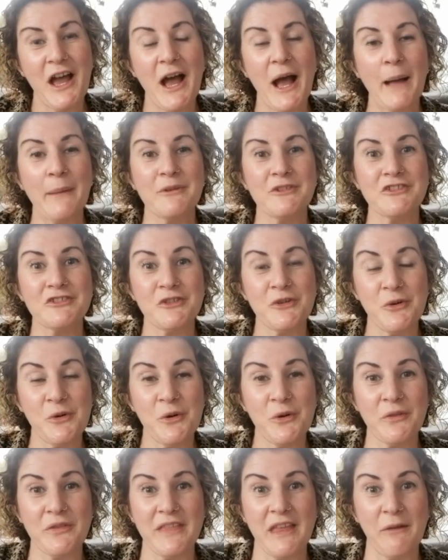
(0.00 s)
I'm
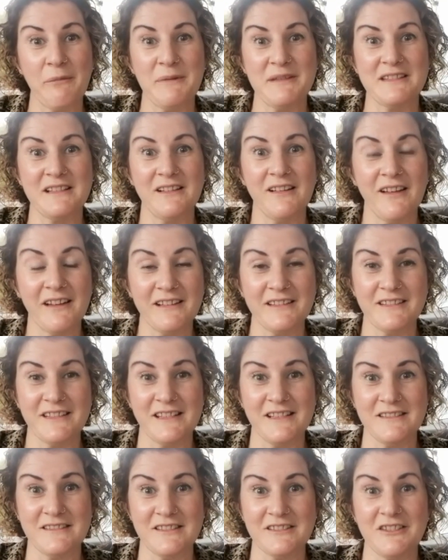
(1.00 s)
sure they'll be
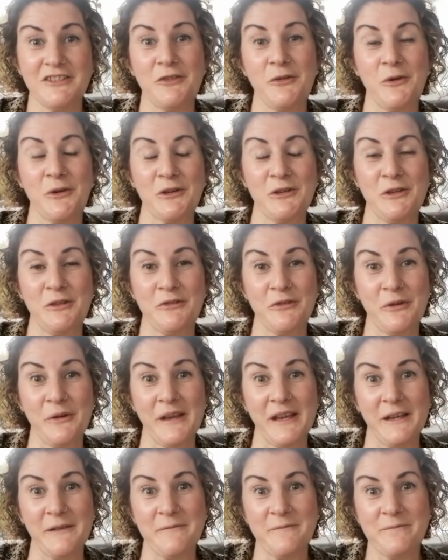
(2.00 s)
delighted to talk you
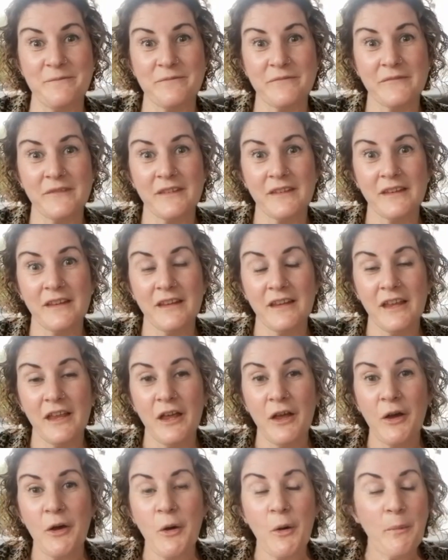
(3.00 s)
through it.
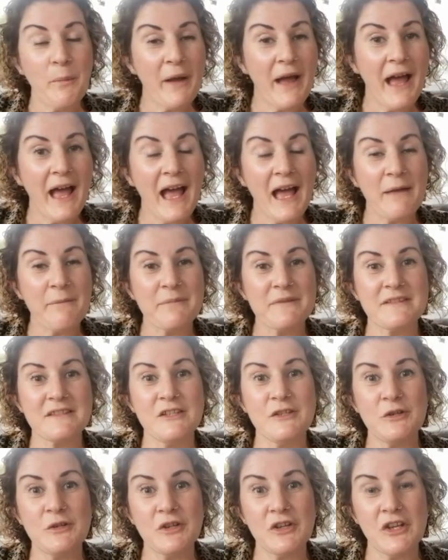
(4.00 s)
Or perhaps
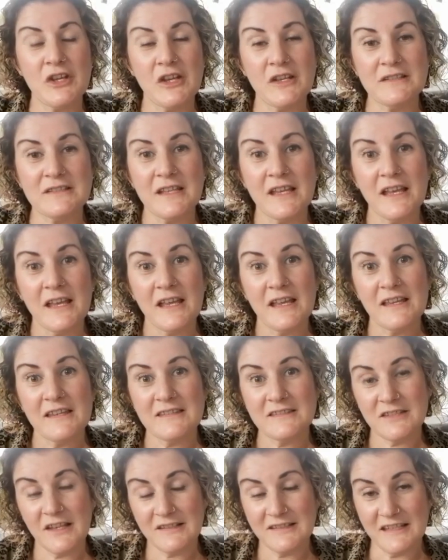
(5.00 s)
you could
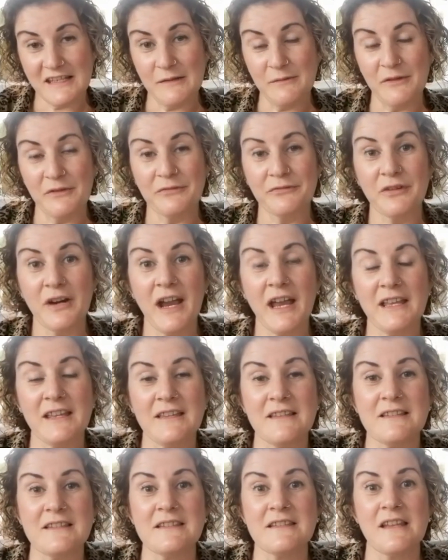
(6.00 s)
study with
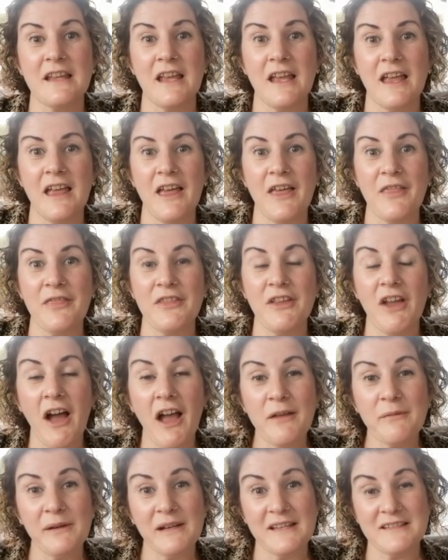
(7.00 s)
friends the
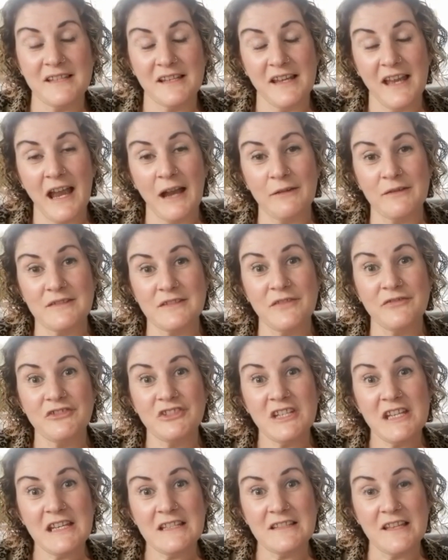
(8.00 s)
eyewitness accounts of
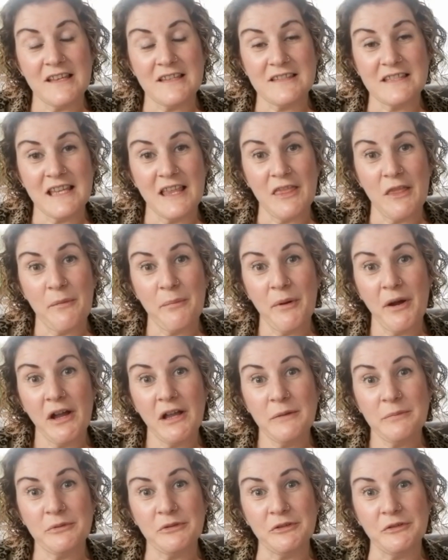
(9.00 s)
Jesus in the
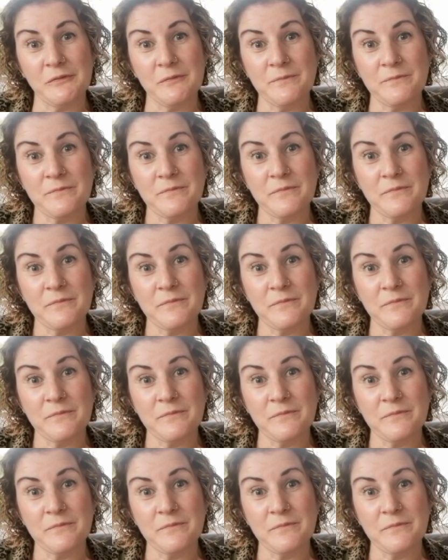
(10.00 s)
Bible.